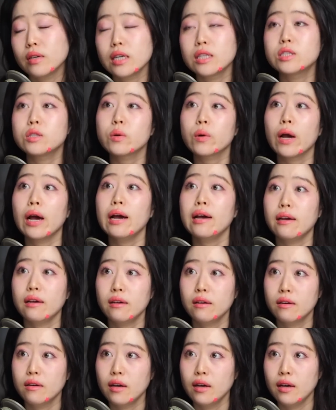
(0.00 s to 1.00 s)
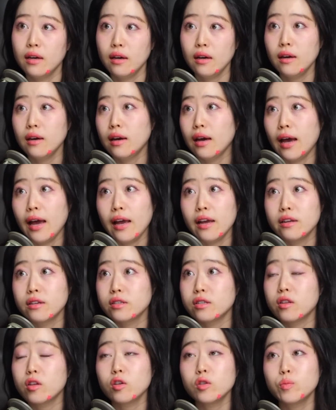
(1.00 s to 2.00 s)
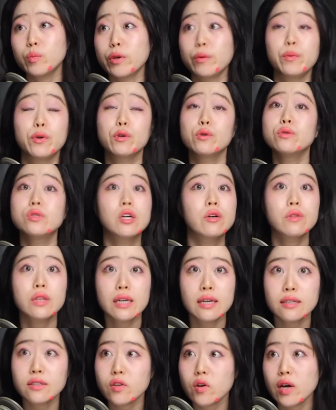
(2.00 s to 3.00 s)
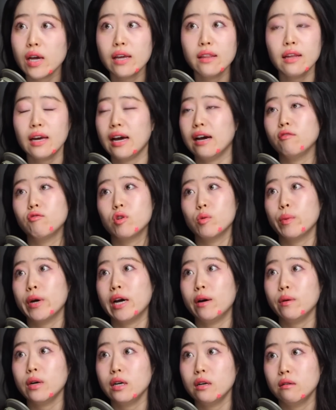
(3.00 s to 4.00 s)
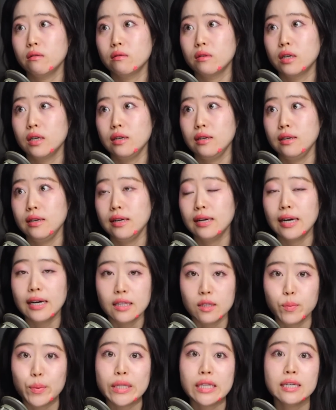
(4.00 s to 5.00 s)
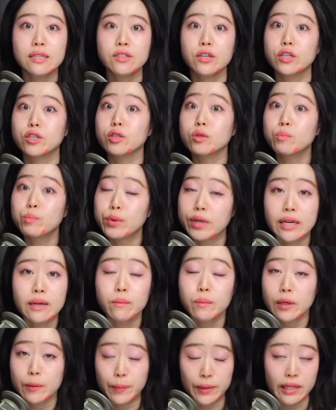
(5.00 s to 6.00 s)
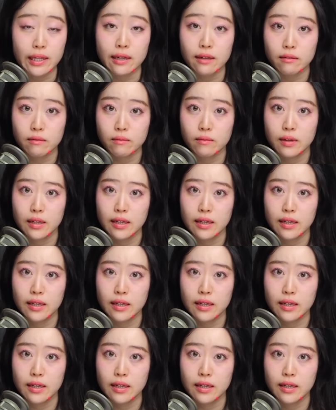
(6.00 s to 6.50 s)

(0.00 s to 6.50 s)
it's okay. And those people who don't think it's okay, they have no power. And the police are just bringing people in.